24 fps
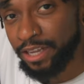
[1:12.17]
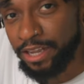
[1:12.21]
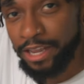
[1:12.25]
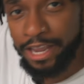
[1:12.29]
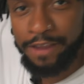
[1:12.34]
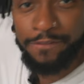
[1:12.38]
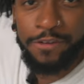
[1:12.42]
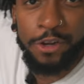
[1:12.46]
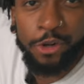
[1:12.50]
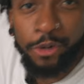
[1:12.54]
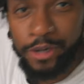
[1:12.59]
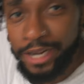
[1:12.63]

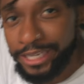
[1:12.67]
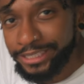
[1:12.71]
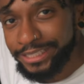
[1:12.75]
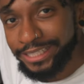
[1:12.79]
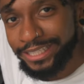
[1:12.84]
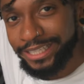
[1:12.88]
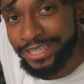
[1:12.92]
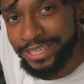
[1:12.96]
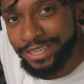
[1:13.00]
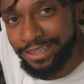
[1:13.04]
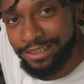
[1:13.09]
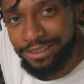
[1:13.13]
If you don't got the
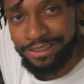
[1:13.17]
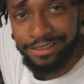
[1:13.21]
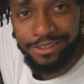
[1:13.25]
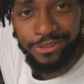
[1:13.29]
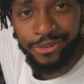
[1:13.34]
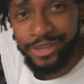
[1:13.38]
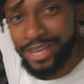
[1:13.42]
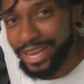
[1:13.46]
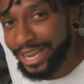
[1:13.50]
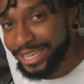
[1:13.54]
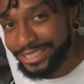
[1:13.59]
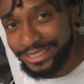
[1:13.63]
key, you
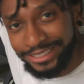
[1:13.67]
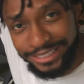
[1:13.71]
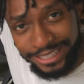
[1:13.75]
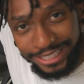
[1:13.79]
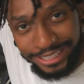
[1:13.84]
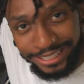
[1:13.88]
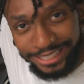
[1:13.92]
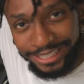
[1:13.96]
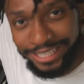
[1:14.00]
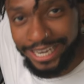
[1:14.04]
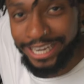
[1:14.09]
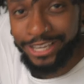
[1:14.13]
can't
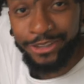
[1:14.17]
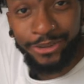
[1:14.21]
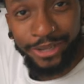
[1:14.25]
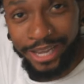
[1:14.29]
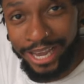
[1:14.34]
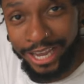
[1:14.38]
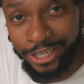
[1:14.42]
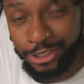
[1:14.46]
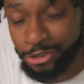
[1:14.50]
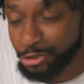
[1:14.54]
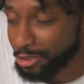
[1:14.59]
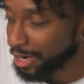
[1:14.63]
steal it and you
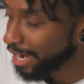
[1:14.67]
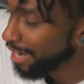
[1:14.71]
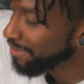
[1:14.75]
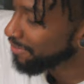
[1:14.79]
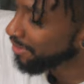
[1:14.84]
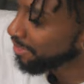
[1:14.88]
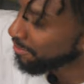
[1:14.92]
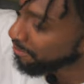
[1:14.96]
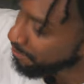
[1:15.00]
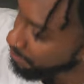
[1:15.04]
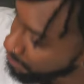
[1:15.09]
can't drive it.